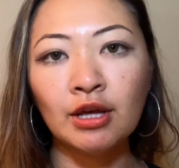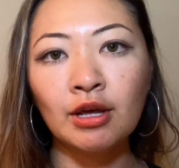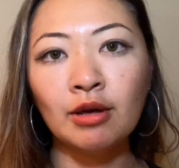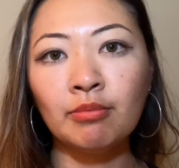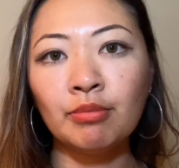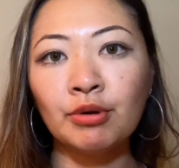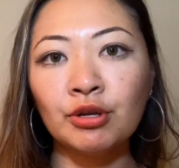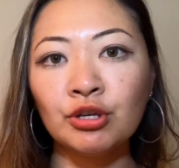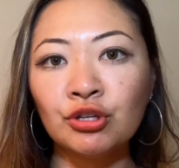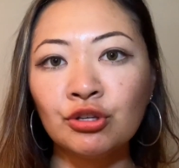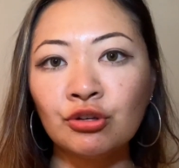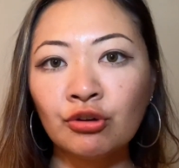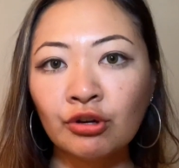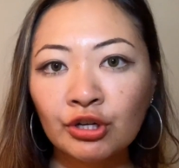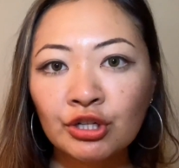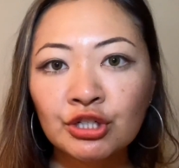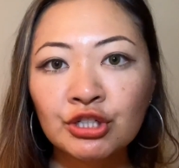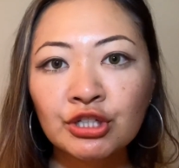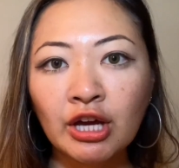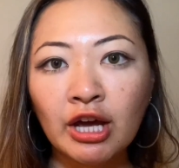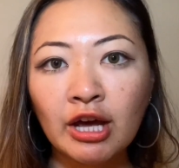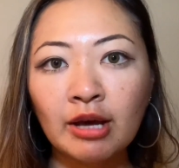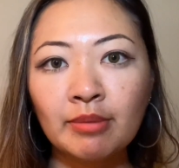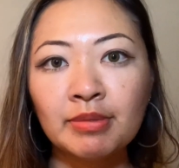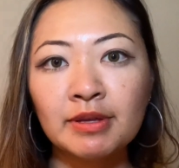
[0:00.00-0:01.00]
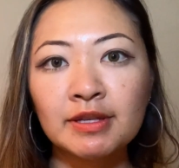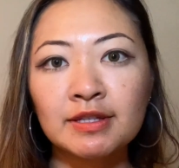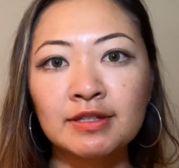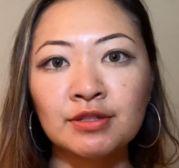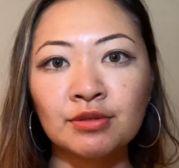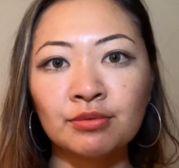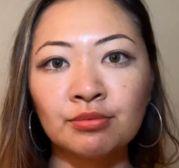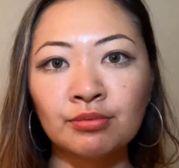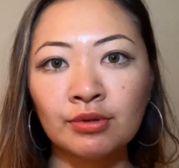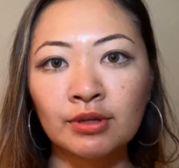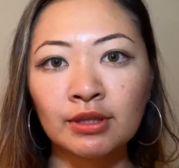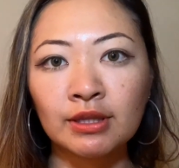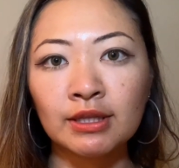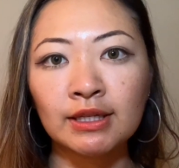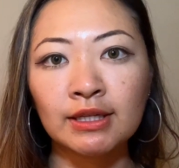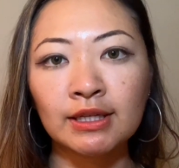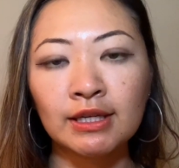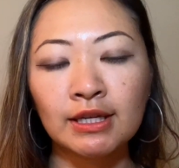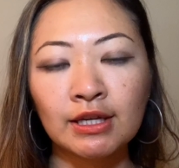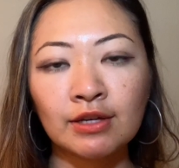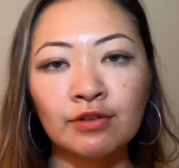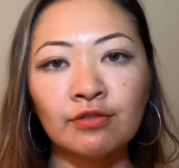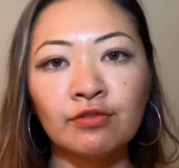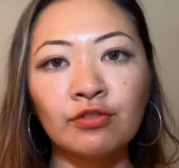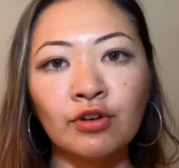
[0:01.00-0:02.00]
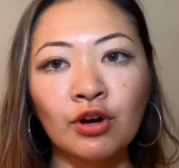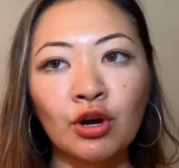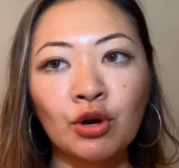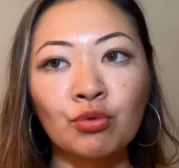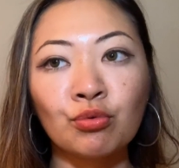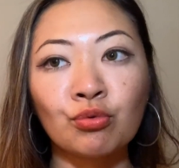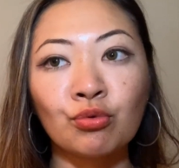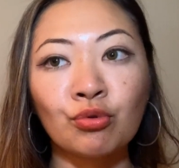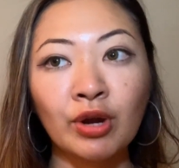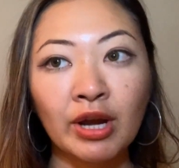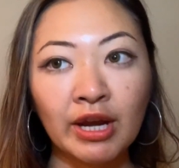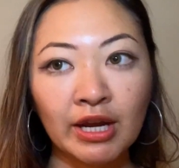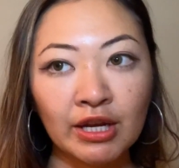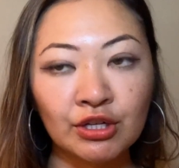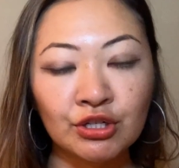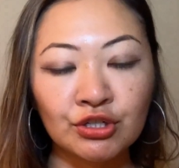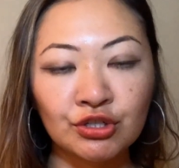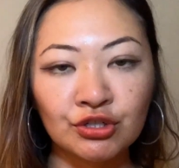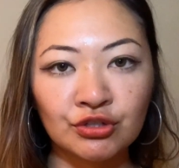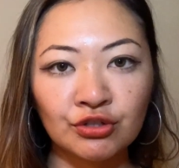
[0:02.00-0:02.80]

but your job is to really give a range.